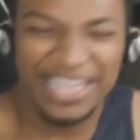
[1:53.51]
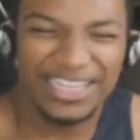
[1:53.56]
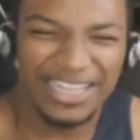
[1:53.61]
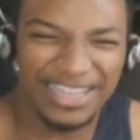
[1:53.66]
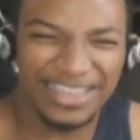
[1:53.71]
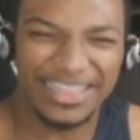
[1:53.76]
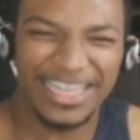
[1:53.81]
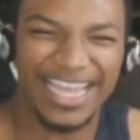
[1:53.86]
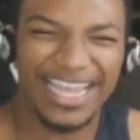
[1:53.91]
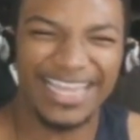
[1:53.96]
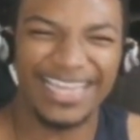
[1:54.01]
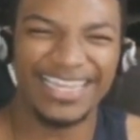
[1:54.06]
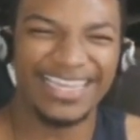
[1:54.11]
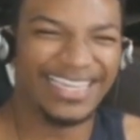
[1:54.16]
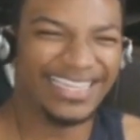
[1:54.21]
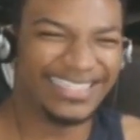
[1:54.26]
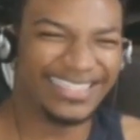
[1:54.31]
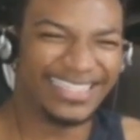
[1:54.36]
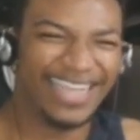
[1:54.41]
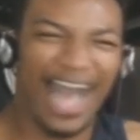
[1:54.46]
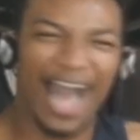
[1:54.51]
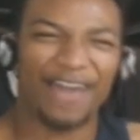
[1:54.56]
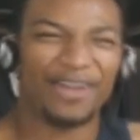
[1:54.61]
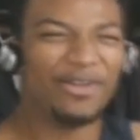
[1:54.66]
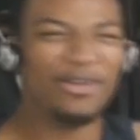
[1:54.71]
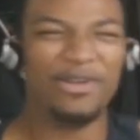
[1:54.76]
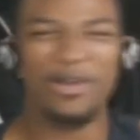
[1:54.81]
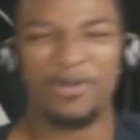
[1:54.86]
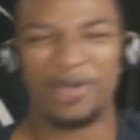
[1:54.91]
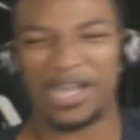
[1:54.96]
The thing is, I
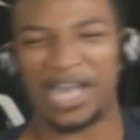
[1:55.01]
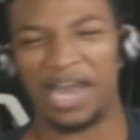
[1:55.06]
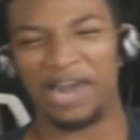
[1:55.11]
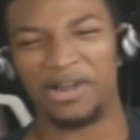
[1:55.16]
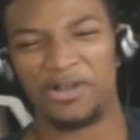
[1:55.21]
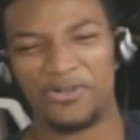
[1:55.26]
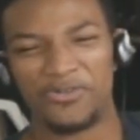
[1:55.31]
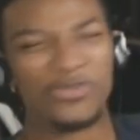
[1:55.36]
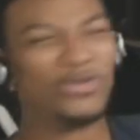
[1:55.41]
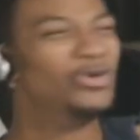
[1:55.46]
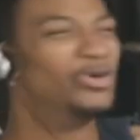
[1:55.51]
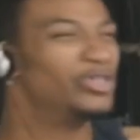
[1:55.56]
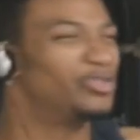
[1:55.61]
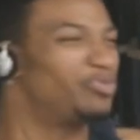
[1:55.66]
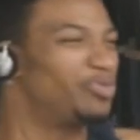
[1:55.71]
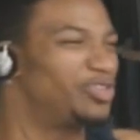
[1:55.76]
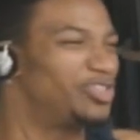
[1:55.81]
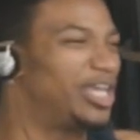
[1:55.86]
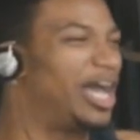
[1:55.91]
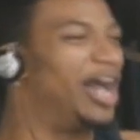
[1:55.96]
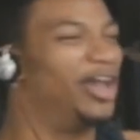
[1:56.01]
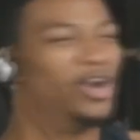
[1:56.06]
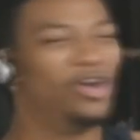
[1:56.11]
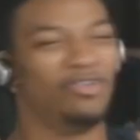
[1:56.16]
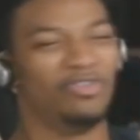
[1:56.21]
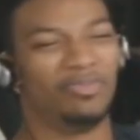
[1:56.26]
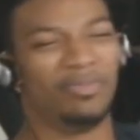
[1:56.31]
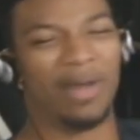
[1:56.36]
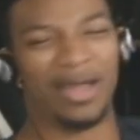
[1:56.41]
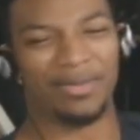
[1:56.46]
don't know what kind of rules preside
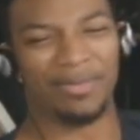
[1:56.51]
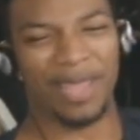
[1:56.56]
over my